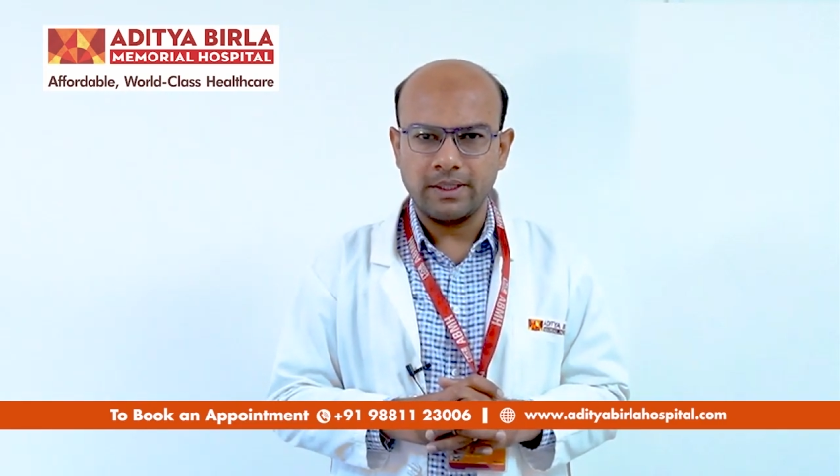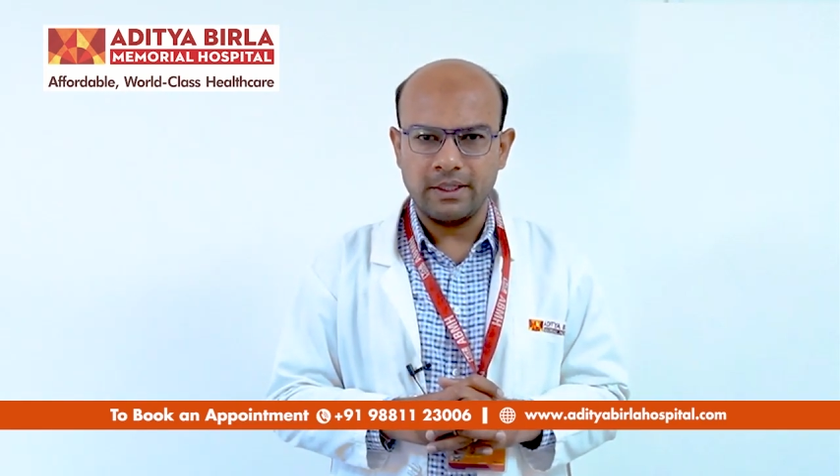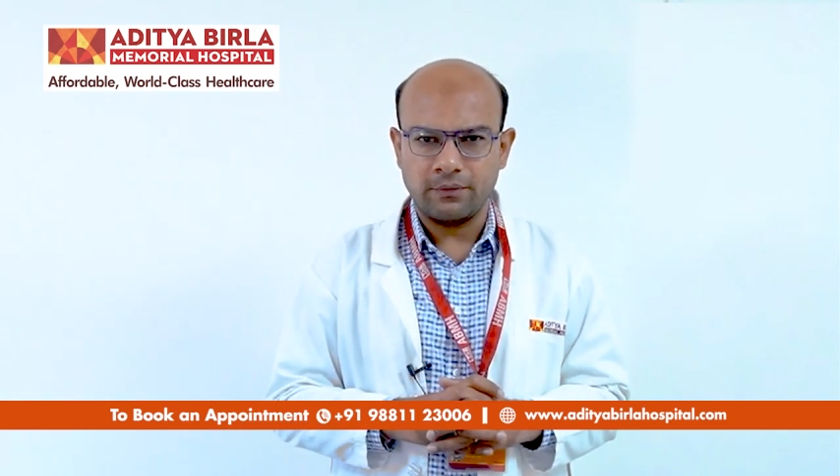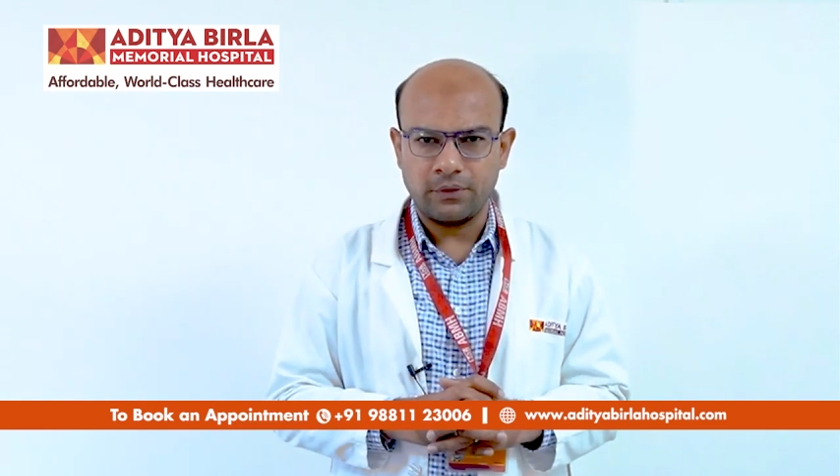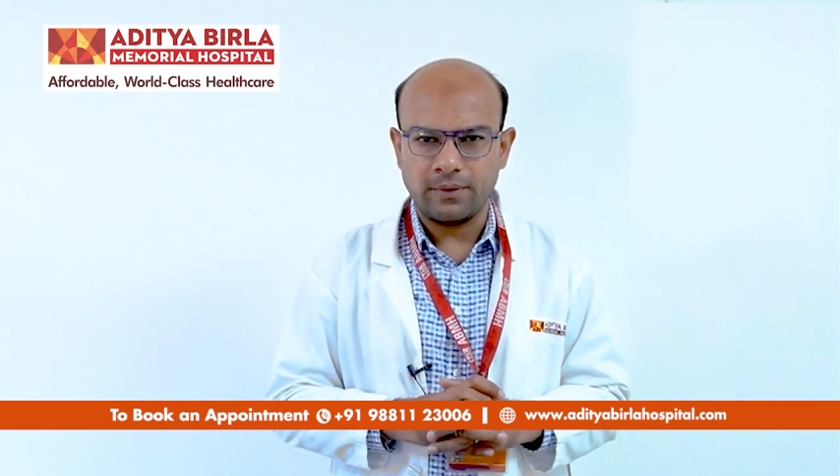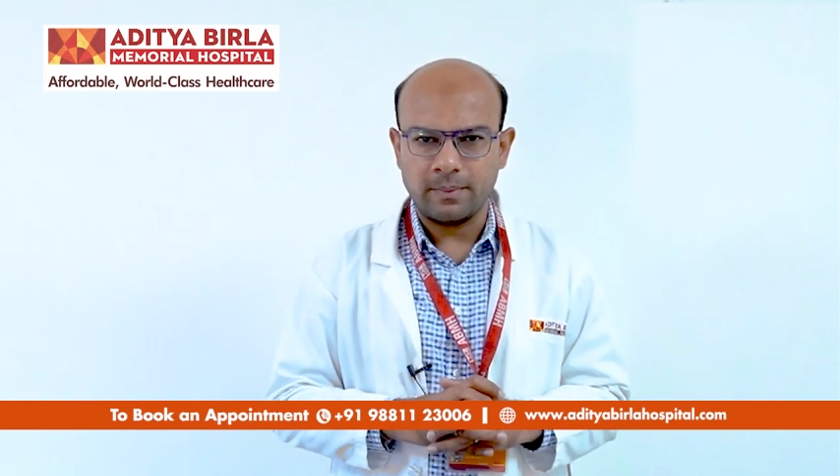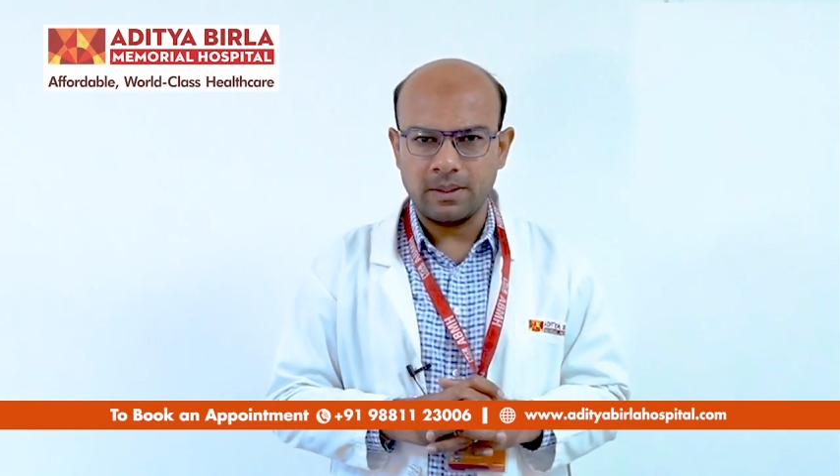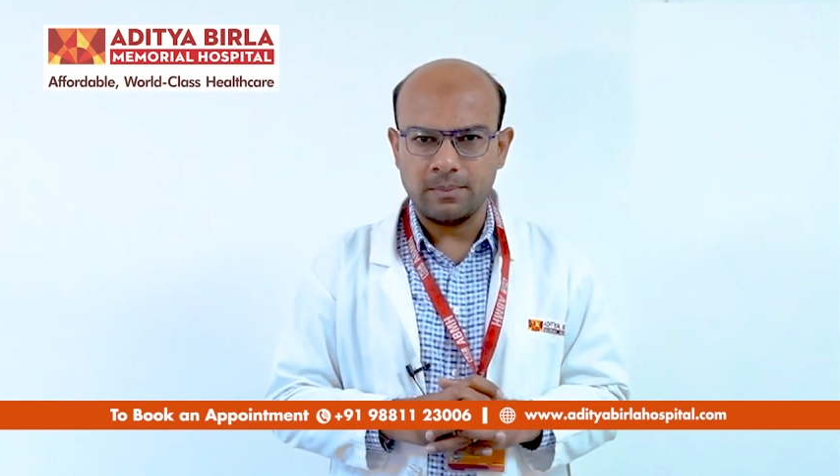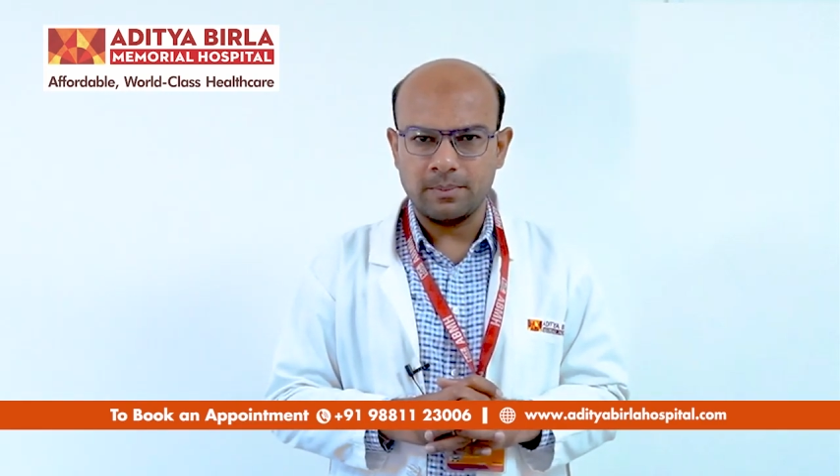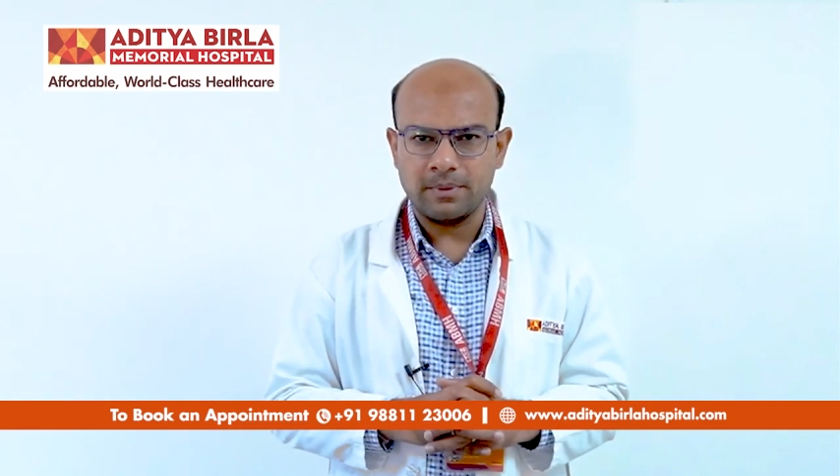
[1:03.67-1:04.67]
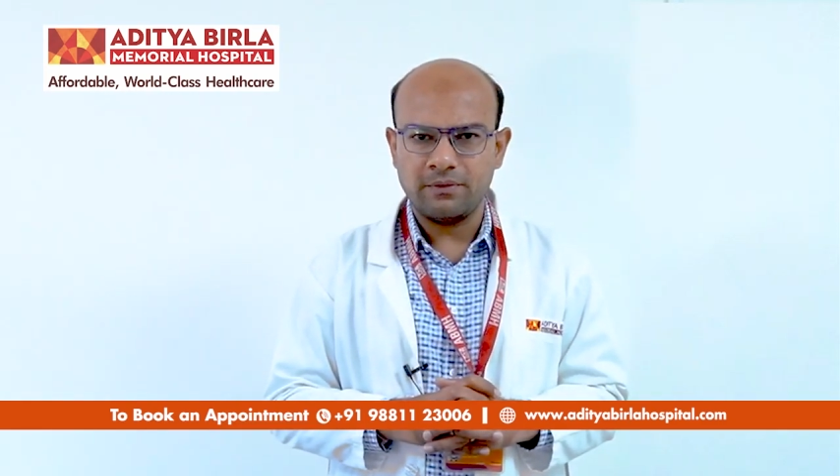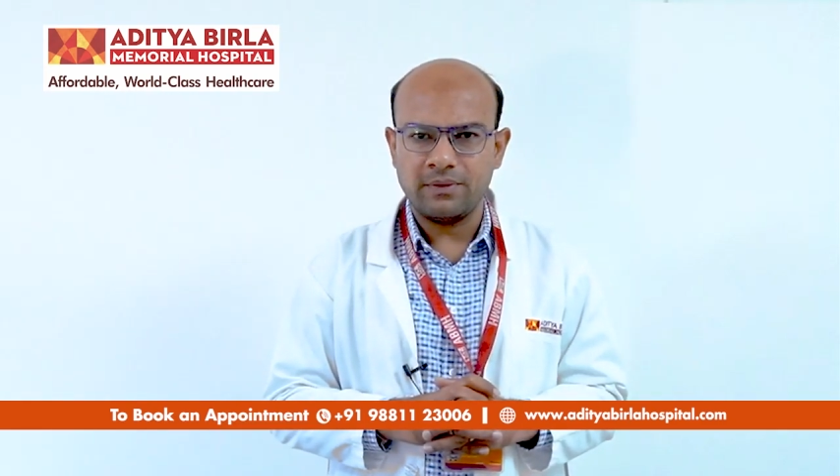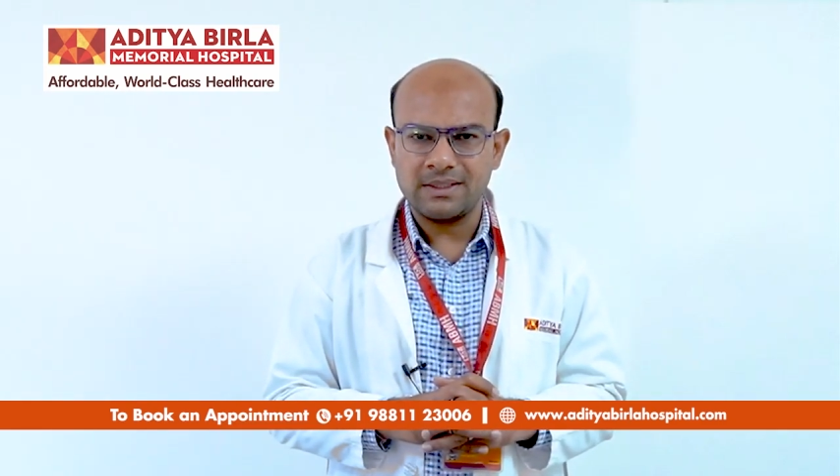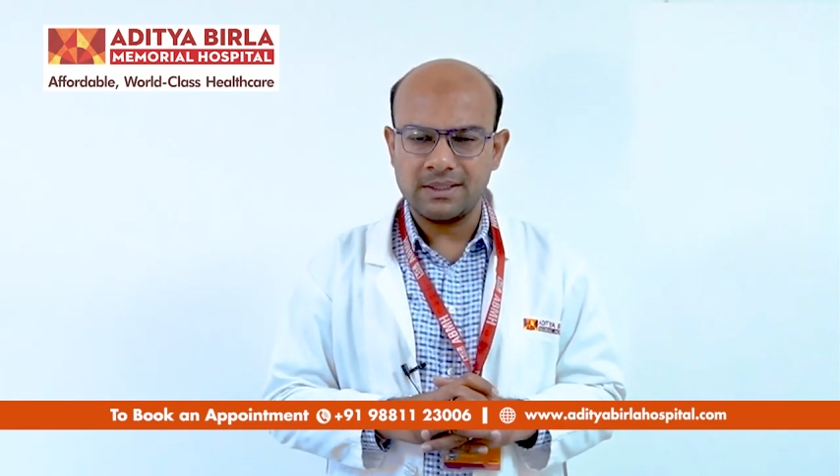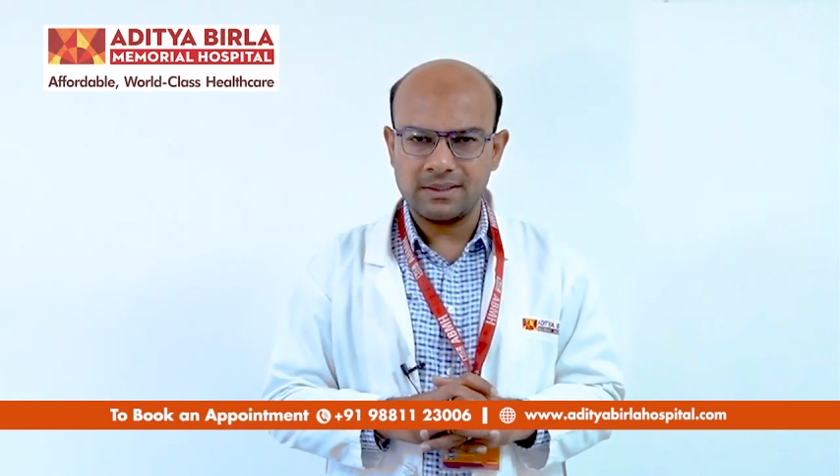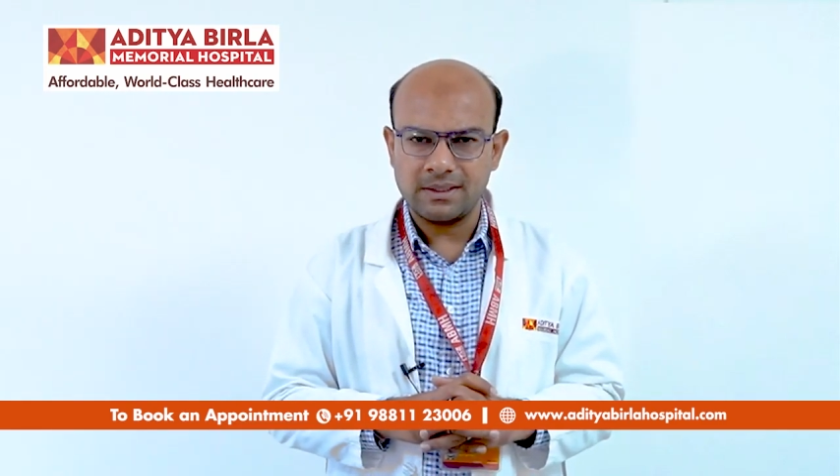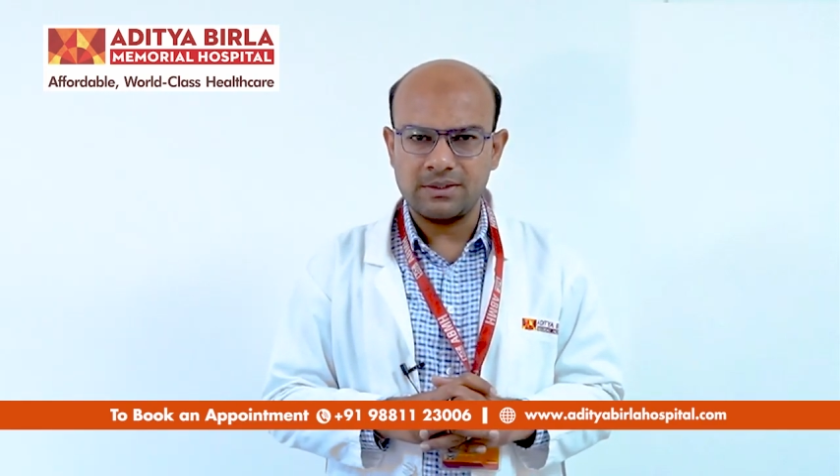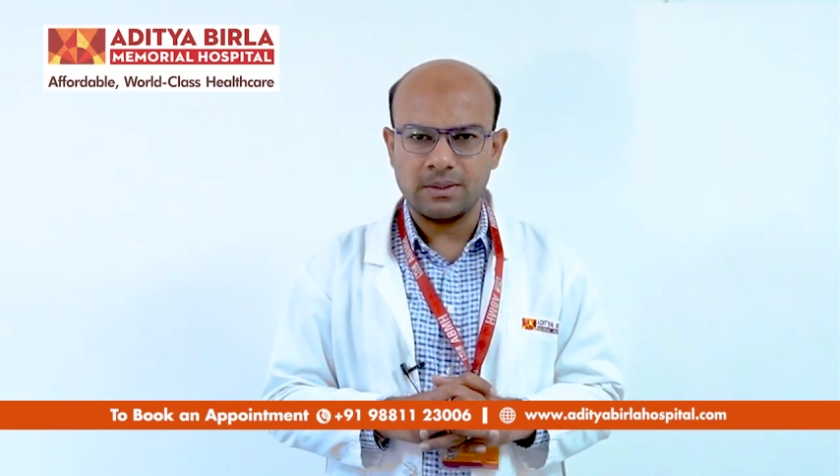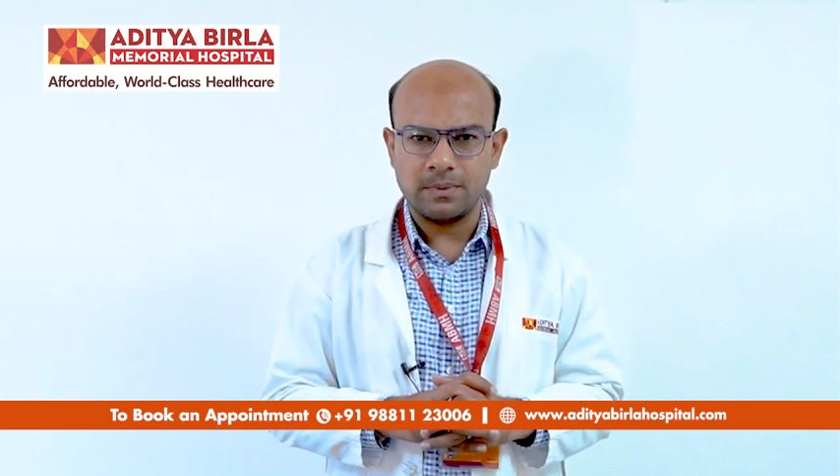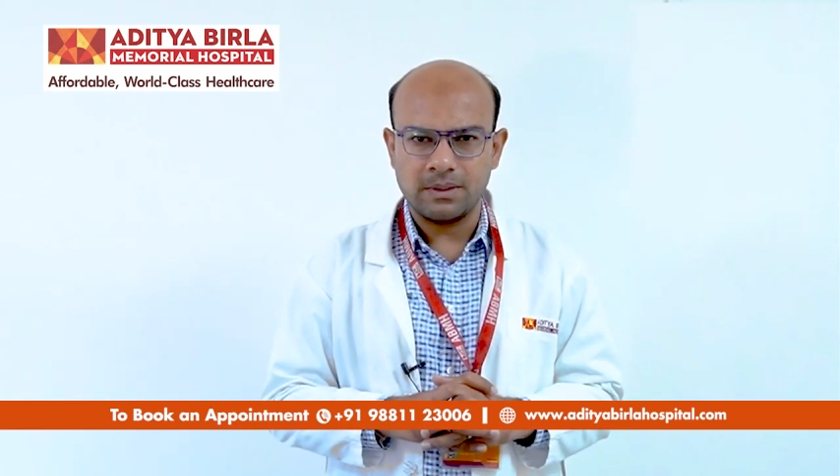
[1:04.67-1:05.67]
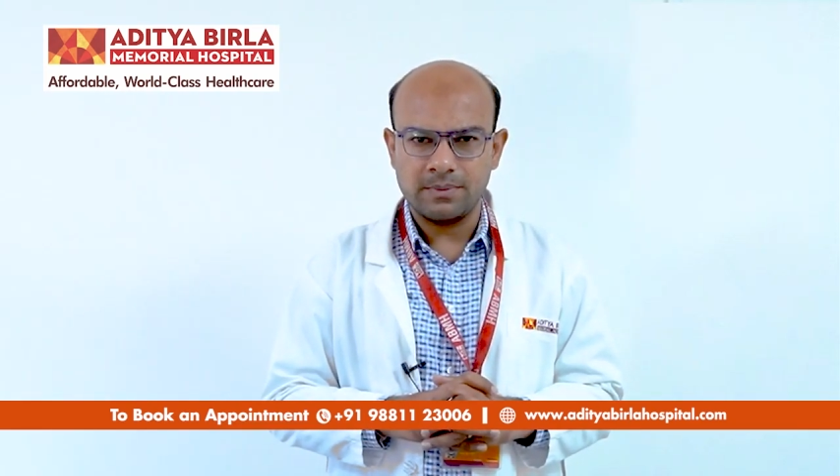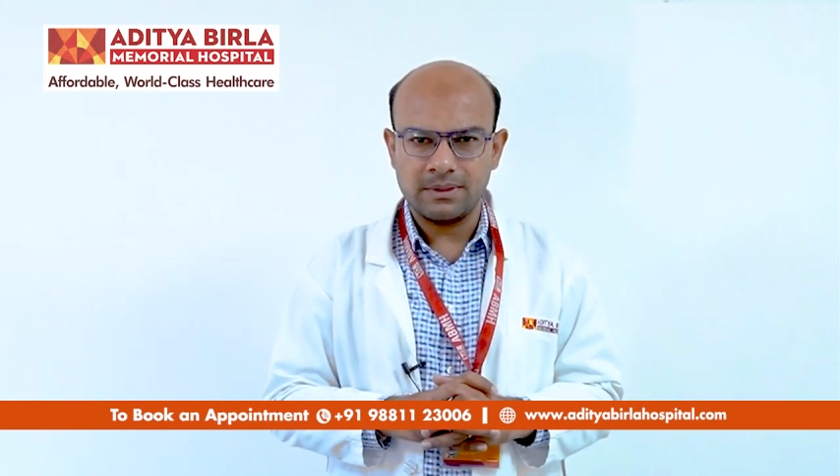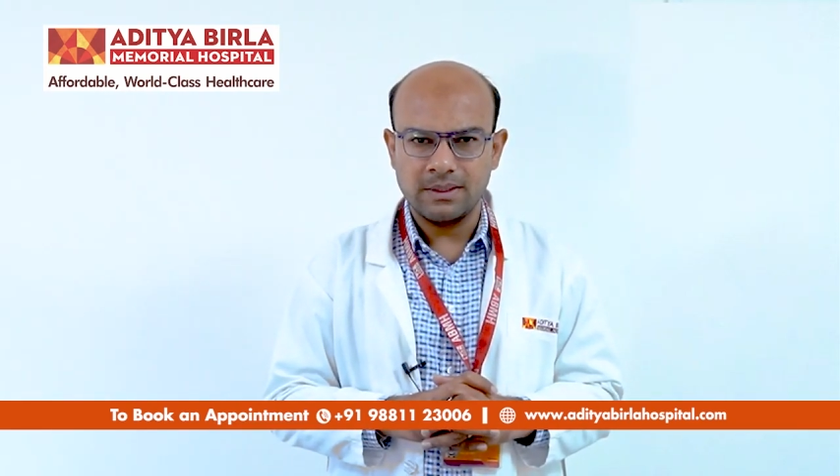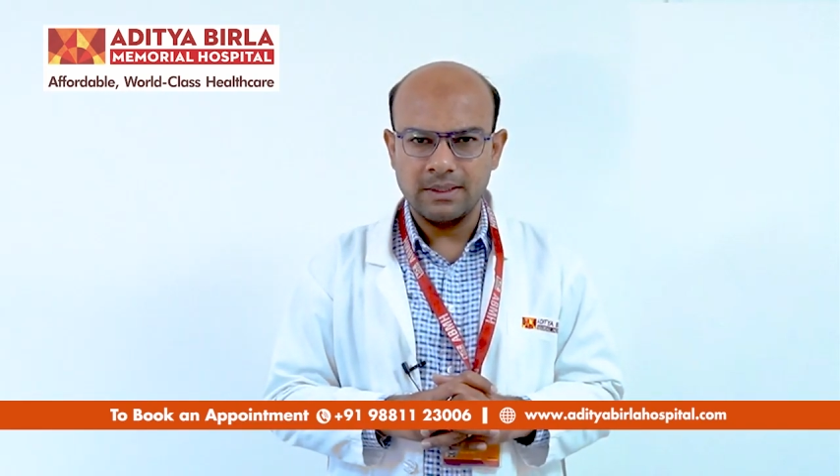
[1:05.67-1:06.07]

any of your family member faces such symptoms,